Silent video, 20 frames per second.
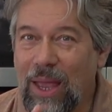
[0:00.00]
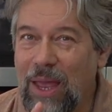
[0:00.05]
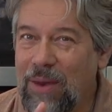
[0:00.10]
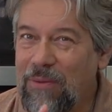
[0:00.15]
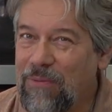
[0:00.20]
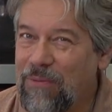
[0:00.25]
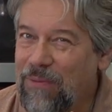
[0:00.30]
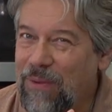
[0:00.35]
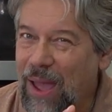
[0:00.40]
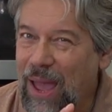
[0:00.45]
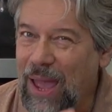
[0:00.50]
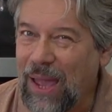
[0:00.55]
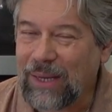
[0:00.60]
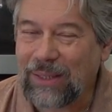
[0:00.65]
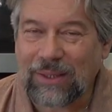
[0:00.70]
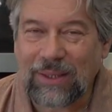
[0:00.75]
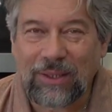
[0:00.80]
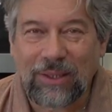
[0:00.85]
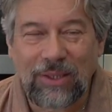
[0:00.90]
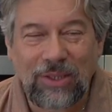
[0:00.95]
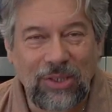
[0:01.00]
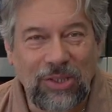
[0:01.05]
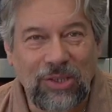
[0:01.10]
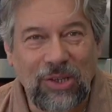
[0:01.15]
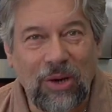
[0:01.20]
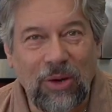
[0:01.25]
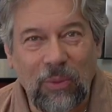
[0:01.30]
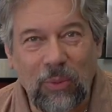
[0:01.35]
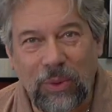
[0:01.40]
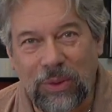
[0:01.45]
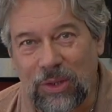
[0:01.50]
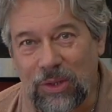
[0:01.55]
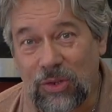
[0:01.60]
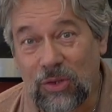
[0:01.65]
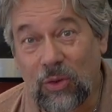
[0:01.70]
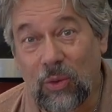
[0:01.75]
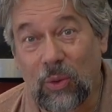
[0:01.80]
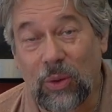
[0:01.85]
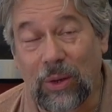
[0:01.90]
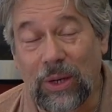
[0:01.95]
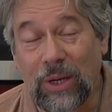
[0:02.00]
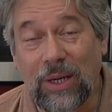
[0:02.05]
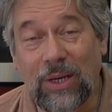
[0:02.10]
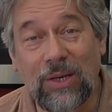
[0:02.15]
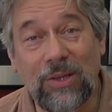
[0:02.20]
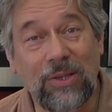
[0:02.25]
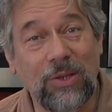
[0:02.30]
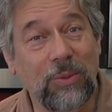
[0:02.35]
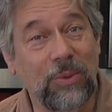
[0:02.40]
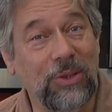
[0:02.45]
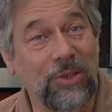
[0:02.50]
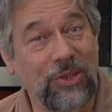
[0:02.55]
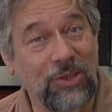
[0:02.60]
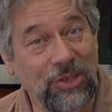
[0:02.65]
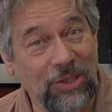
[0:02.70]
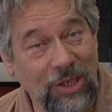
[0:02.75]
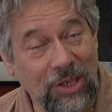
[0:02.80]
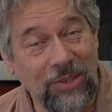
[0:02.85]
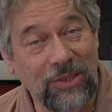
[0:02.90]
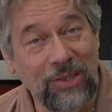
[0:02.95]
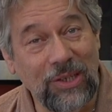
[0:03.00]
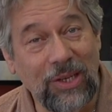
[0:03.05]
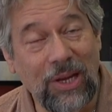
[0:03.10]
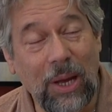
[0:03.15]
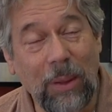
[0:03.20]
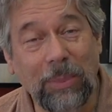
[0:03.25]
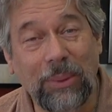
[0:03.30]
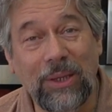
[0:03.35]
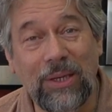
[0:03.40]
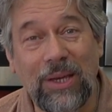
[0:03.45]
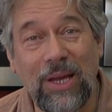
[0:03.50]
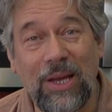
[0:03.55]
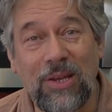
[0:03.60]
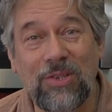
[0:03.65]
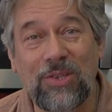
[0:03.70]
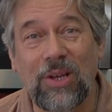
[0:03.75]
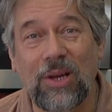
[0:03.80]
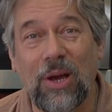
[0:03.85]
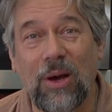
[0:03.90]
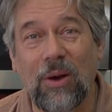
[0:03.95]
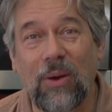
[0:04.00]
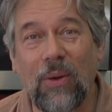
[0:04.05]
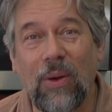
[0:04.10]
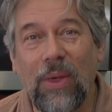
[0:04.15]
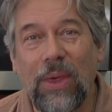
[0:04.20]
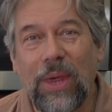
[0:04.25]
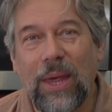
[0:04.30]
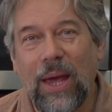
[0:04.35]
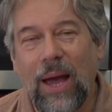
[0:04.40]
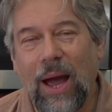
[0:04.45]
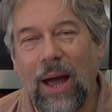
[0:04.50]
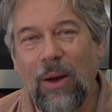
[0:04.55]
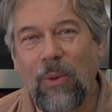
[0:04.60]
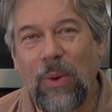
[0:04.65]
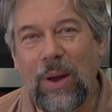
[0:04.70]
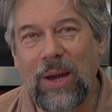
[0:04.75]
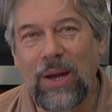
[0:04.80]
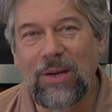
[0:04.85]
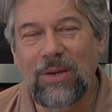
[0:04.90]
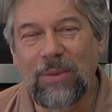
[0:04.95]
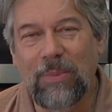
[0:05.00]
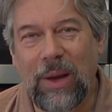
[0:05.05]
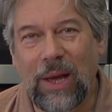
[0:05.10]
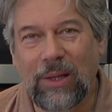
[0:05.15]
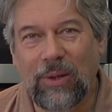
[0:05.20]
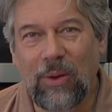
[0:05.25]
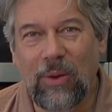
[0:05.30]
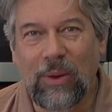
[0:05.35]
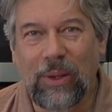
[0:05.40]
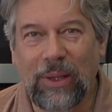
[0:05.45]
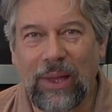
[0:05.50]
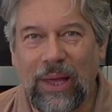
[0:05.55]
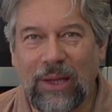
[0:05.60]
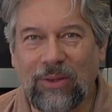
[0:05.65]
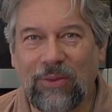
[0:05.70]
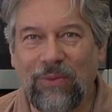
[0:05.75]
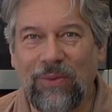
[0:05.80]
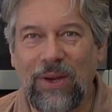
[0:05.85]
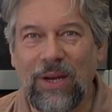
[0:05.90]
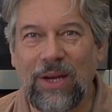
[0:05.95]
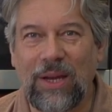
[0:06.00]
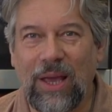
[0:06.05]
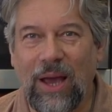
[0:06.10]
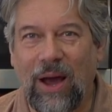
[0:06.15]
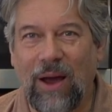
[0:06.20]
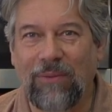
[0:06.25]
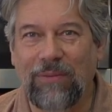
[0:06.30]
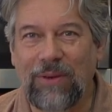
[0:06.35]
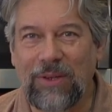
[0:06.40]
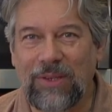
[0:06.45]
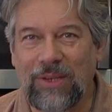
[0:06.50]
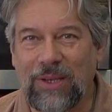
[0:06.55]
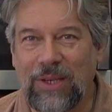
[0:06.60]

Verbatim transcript: In fact, let's start with a story, because it was just a couple of days ago, I went into my local Xfinity office